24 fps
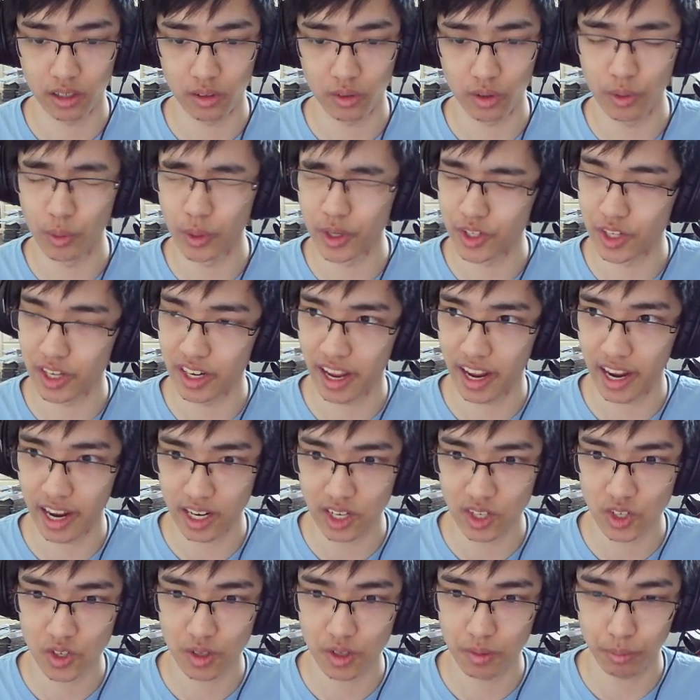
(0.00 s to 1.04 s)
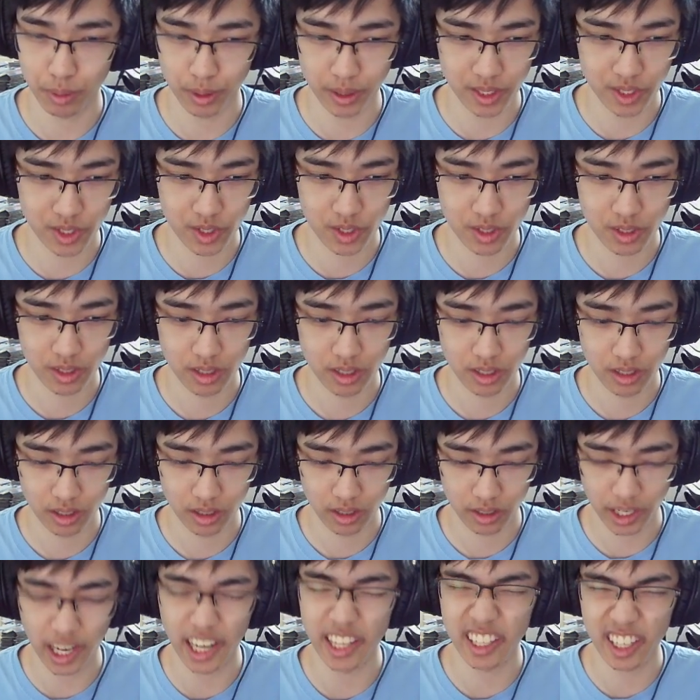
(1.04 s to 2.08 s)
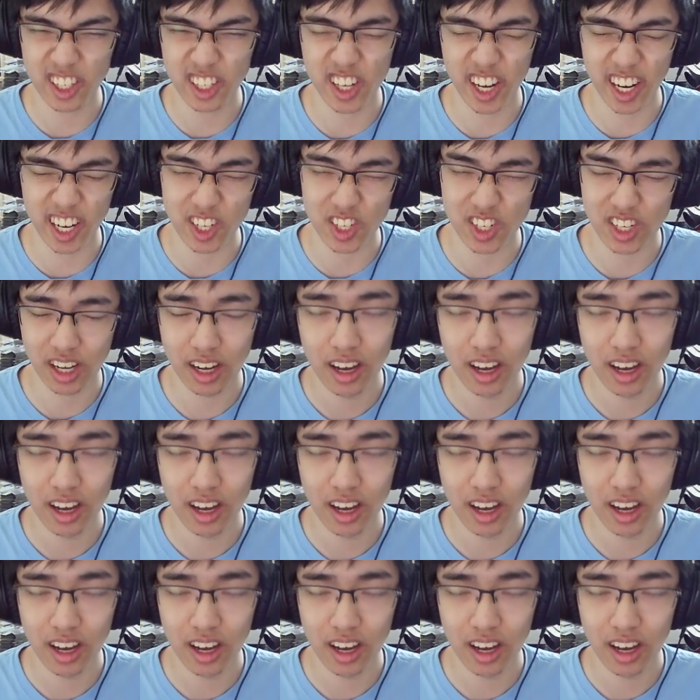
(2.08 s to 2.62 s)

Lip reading: Oh, what is it? Haste? Blitz? Yeah, I think it's haste.